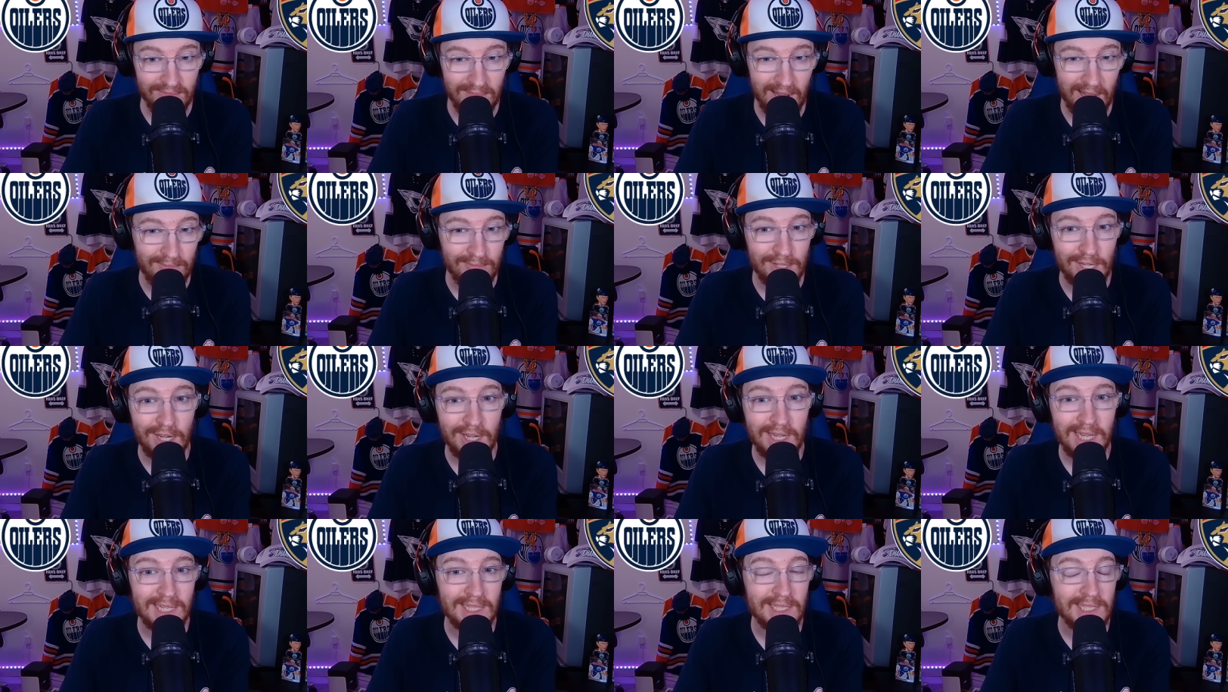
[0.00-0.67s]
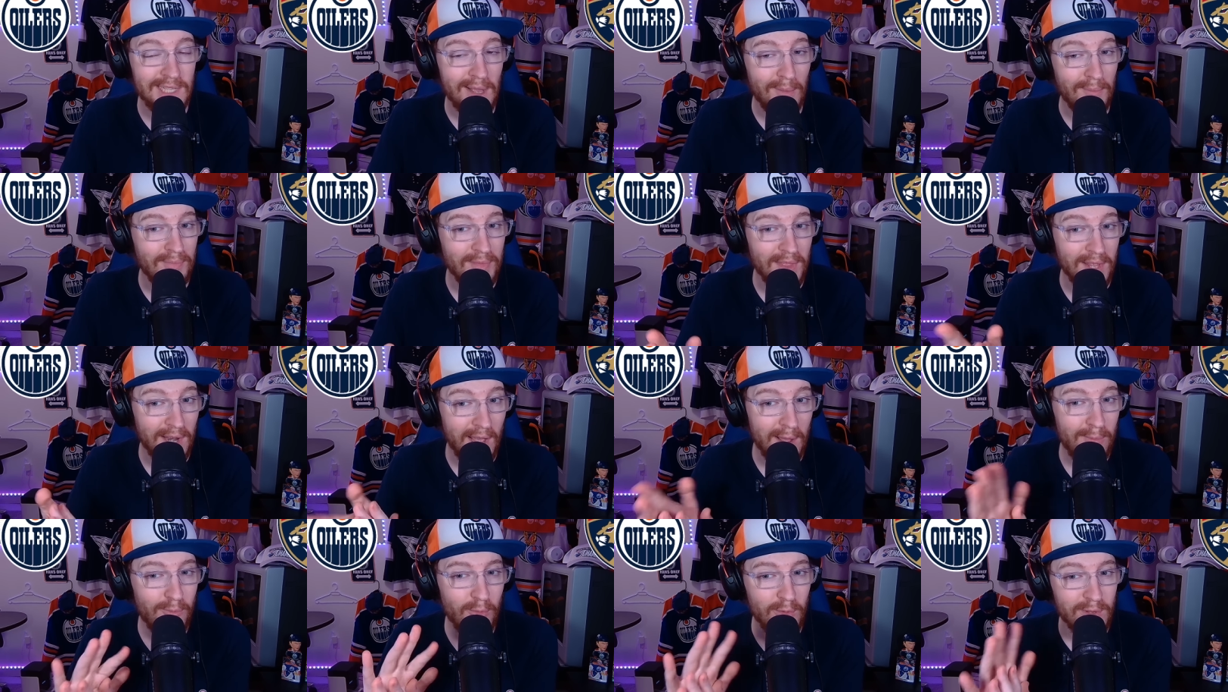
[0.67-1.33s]
I'm cooking something
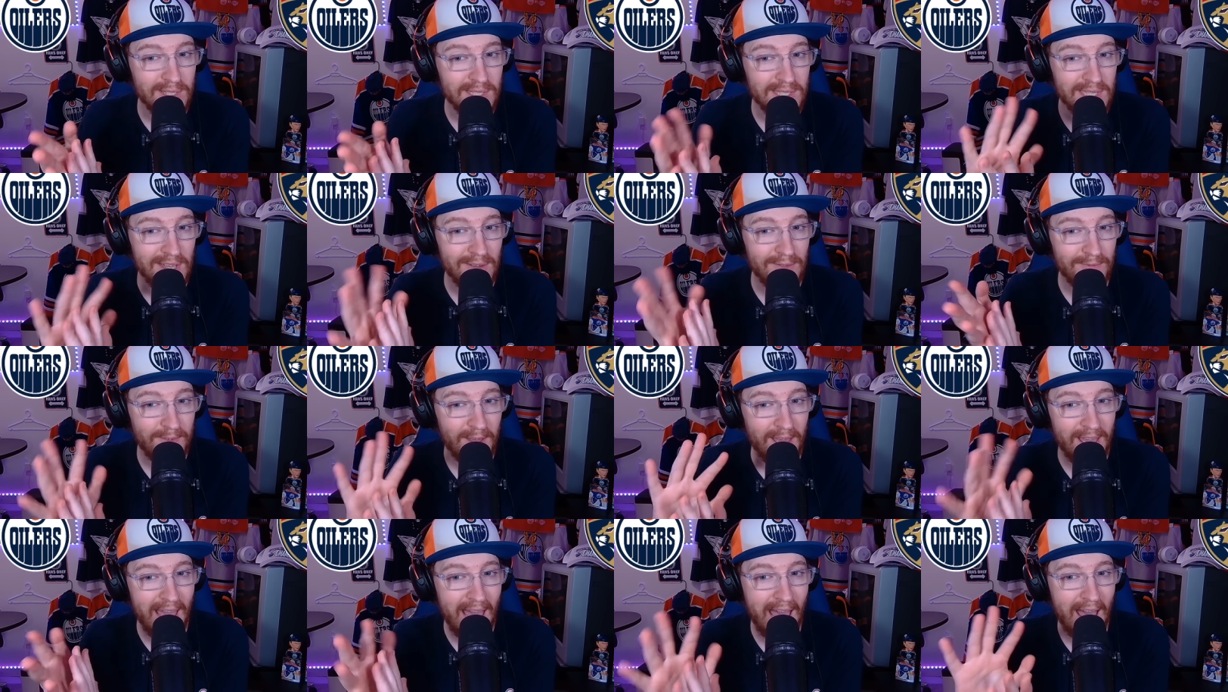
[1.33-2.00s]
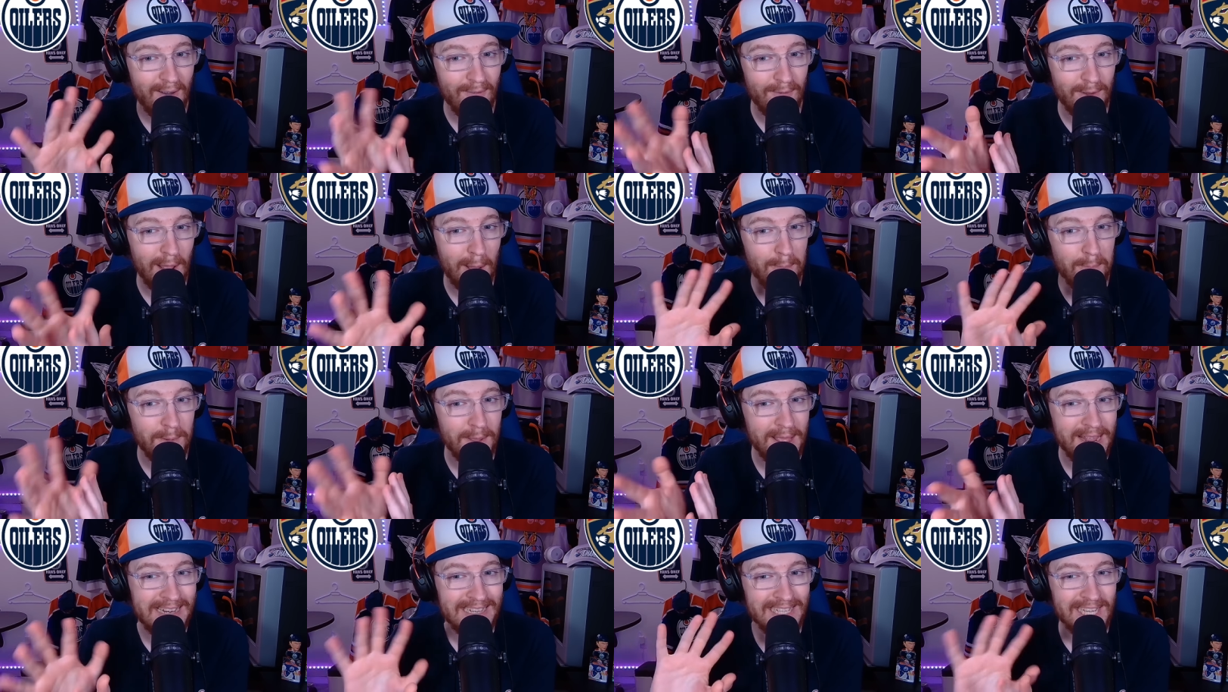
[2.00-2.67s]
up. We'll see if I have it up
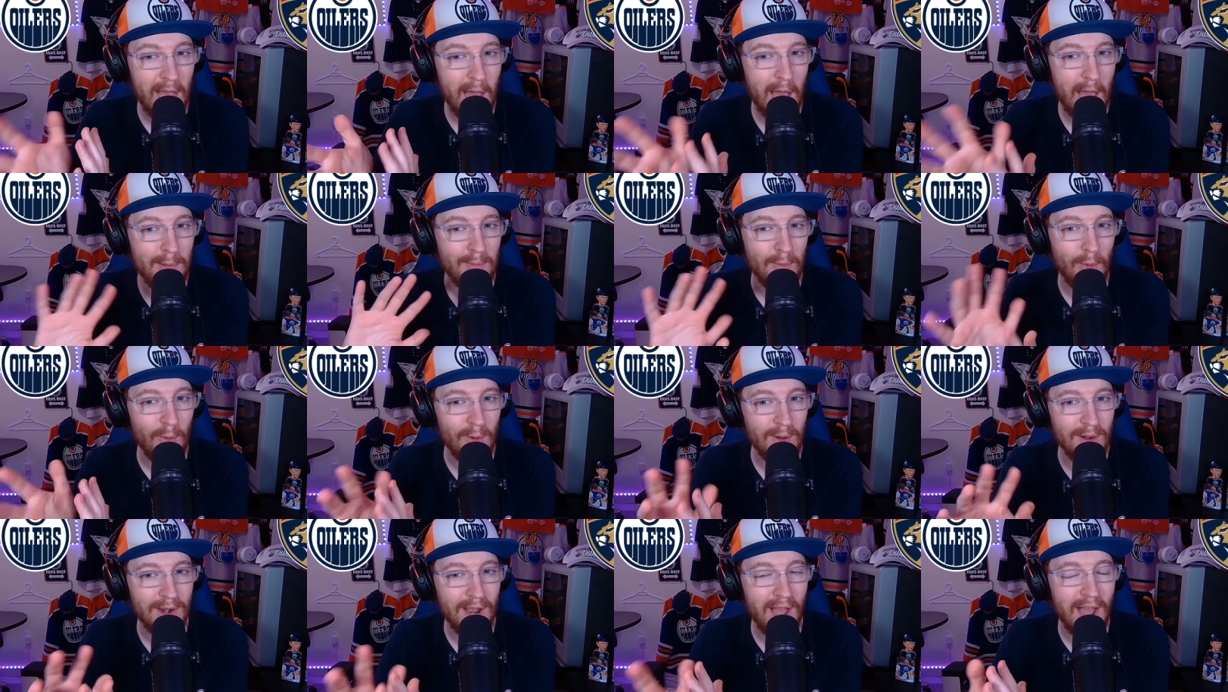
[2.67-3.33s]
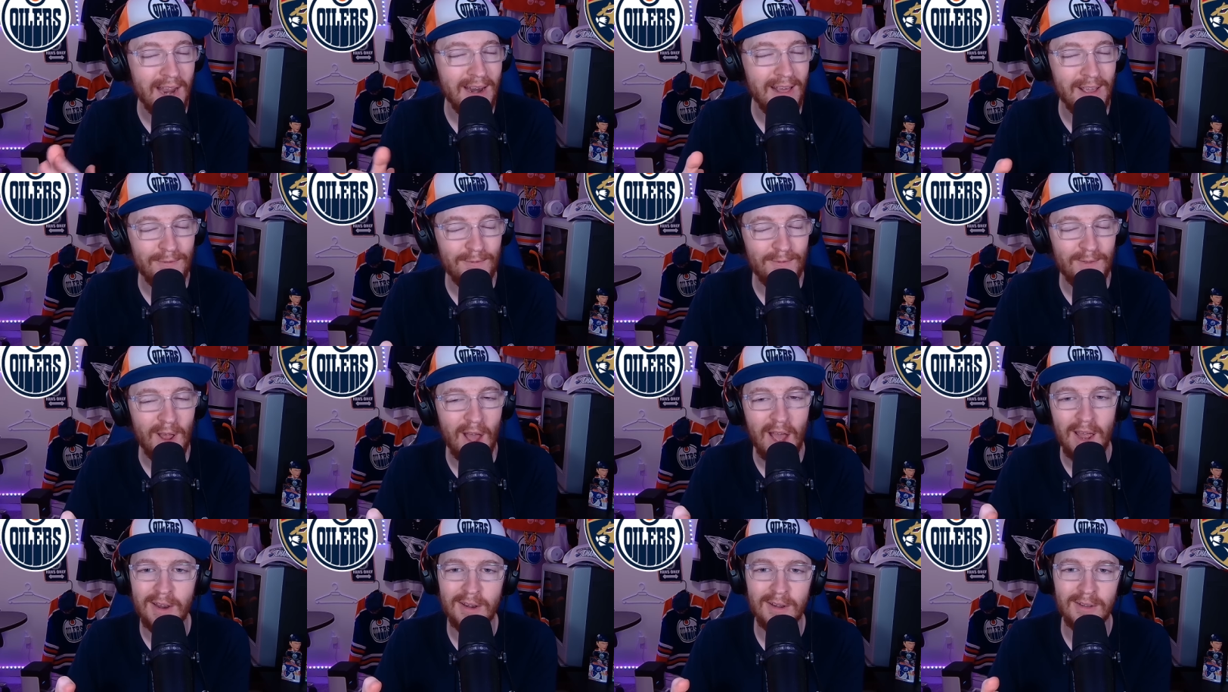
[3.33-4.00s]
in time or not. If
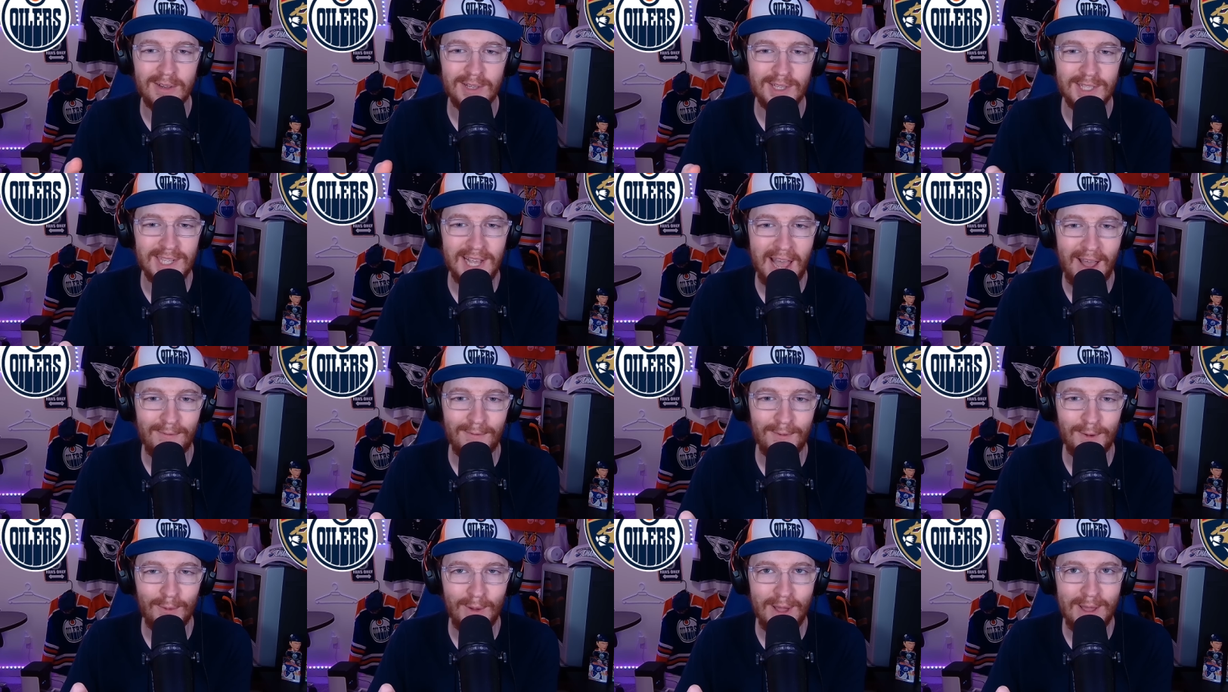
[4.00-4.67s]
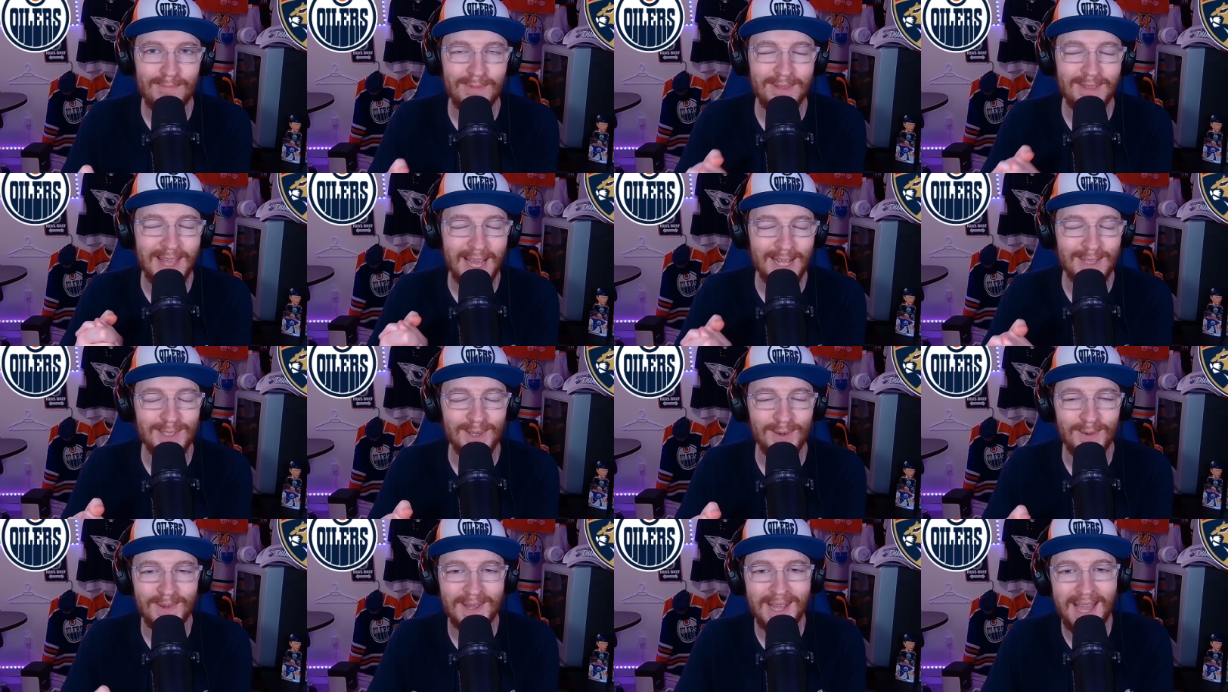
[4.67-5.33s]
not, it'll just have to wait, but
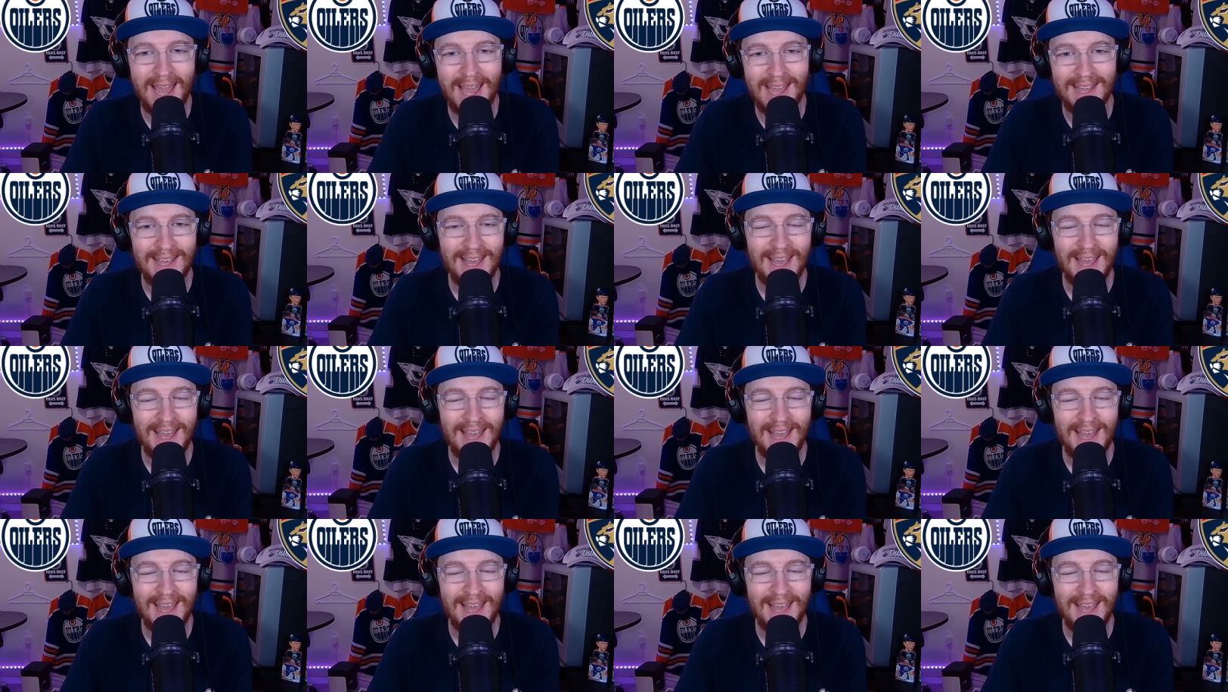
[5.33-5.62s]
that's okay.